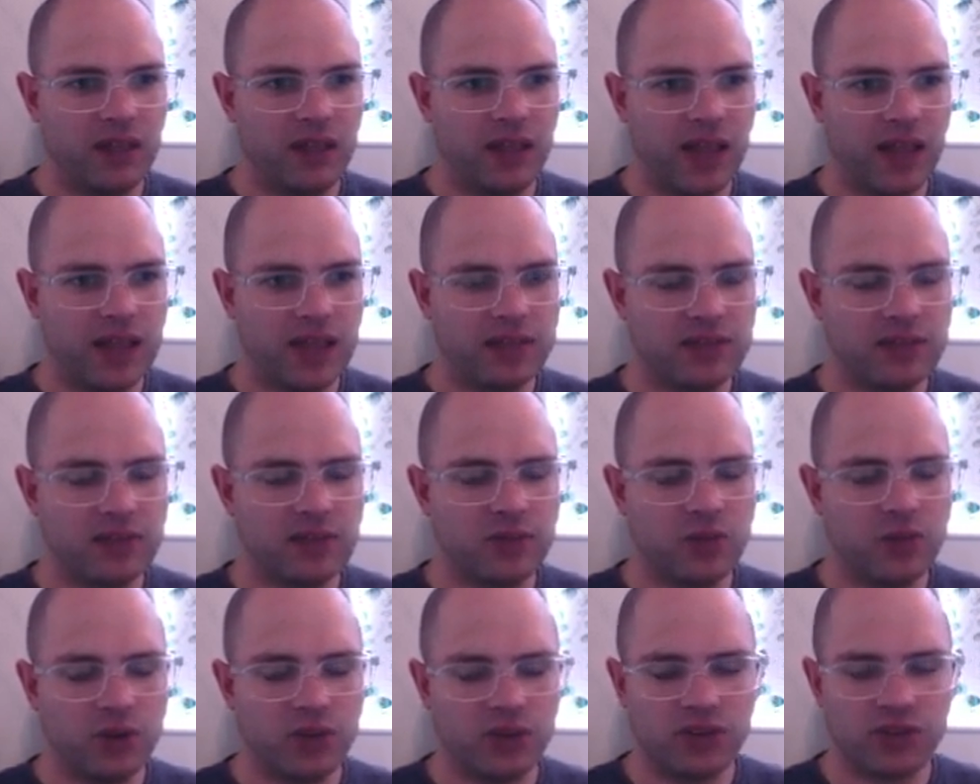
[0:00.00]
Esther
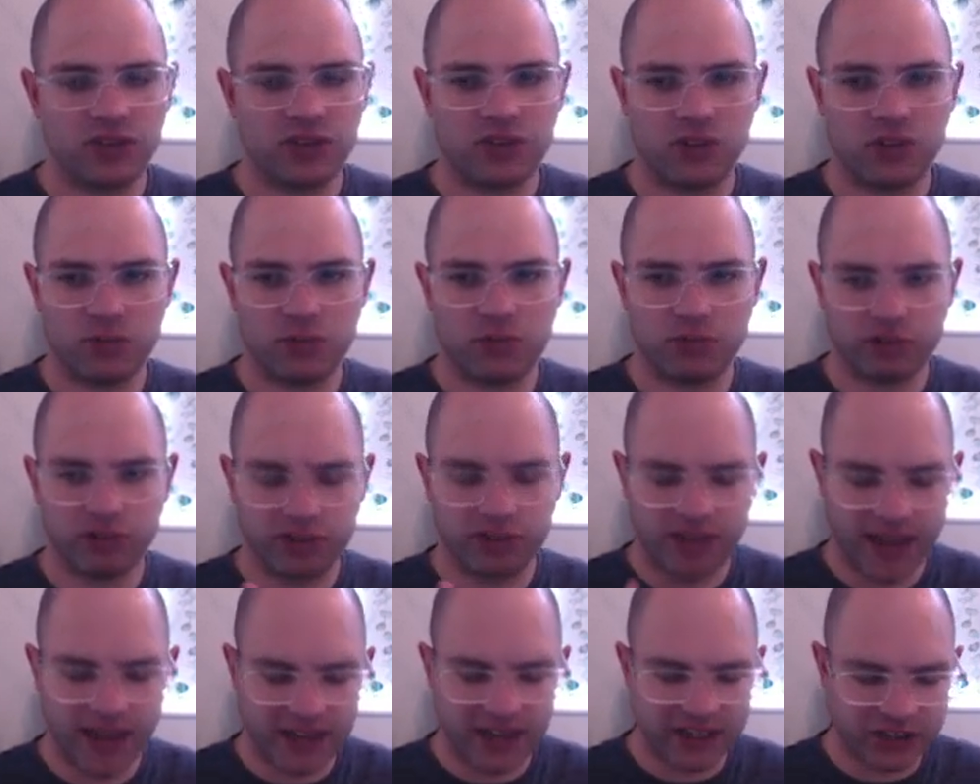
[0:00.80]
wants the
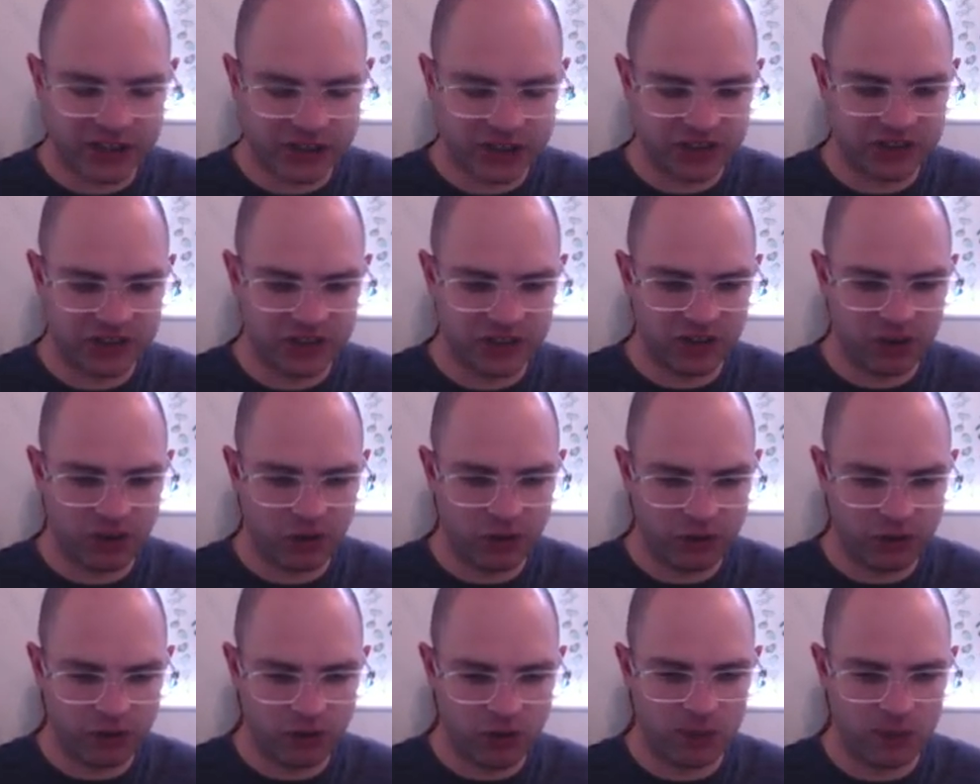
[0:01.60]
protection
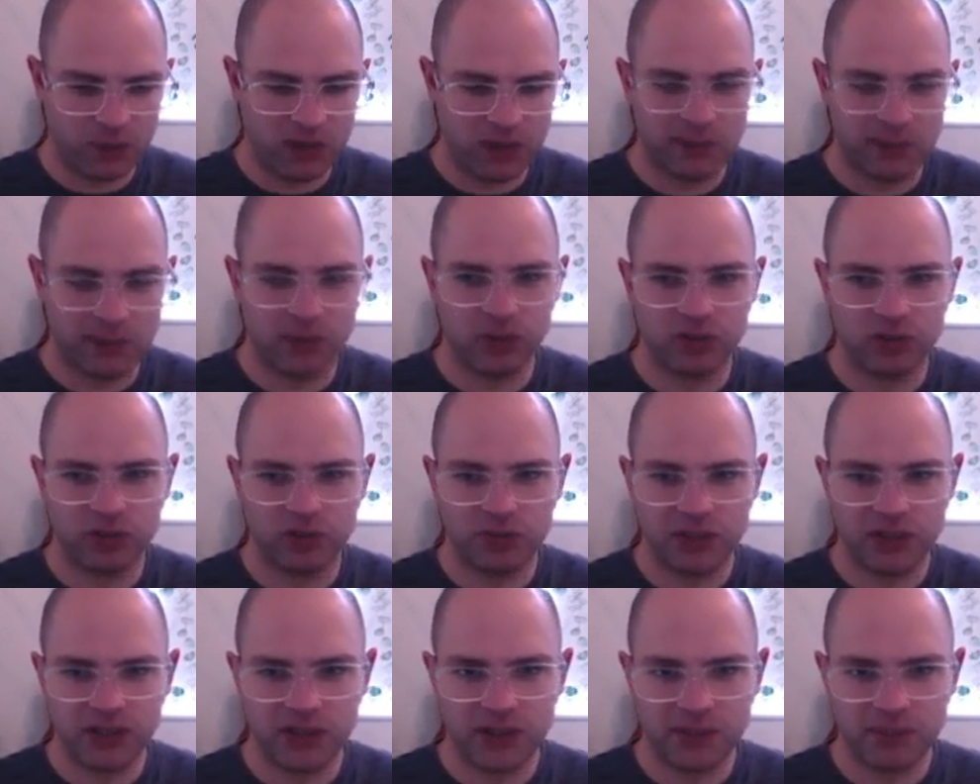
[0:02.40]
of her people to
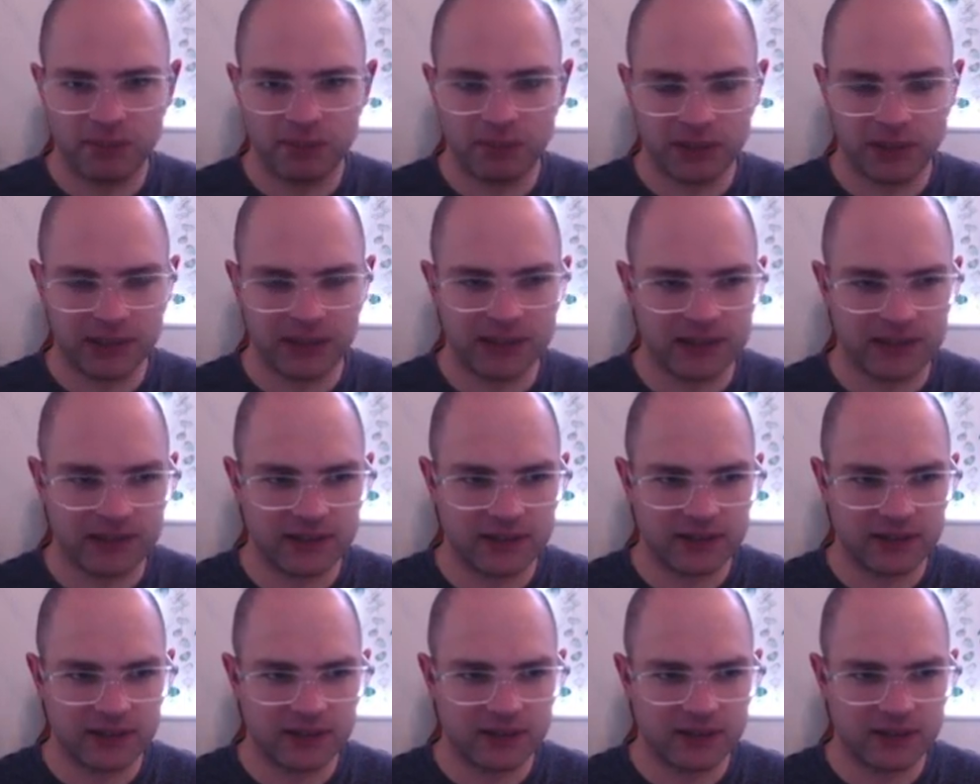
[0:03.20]
be complete.